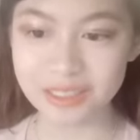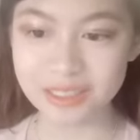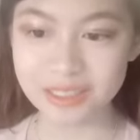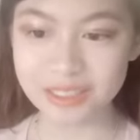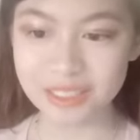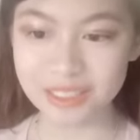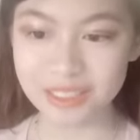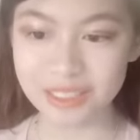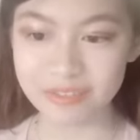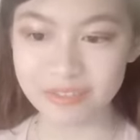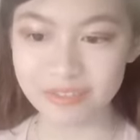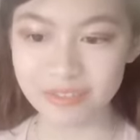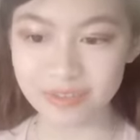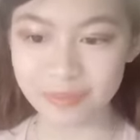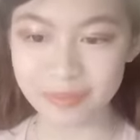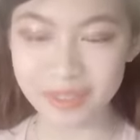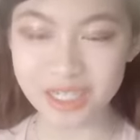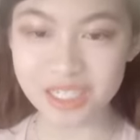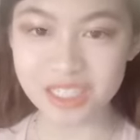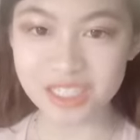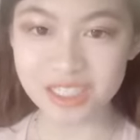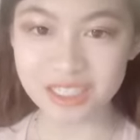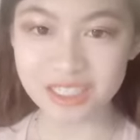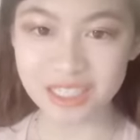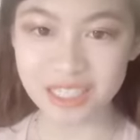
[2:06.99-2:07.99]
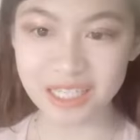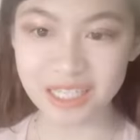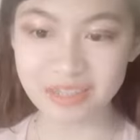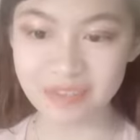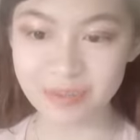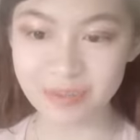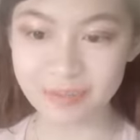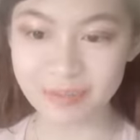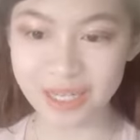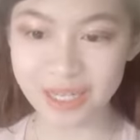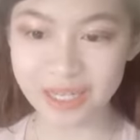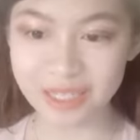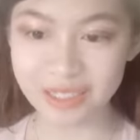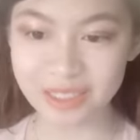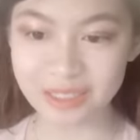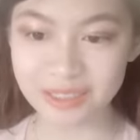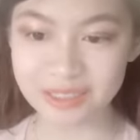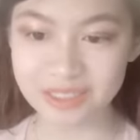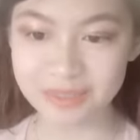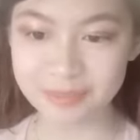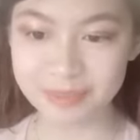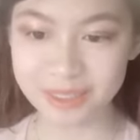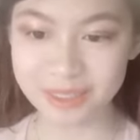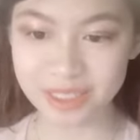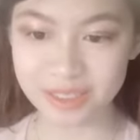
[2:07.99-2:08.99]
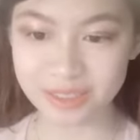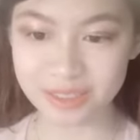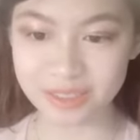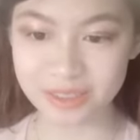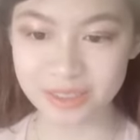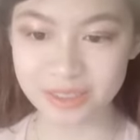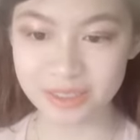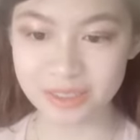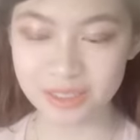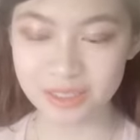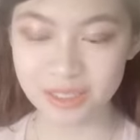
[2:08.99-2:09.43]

the information given by the speaker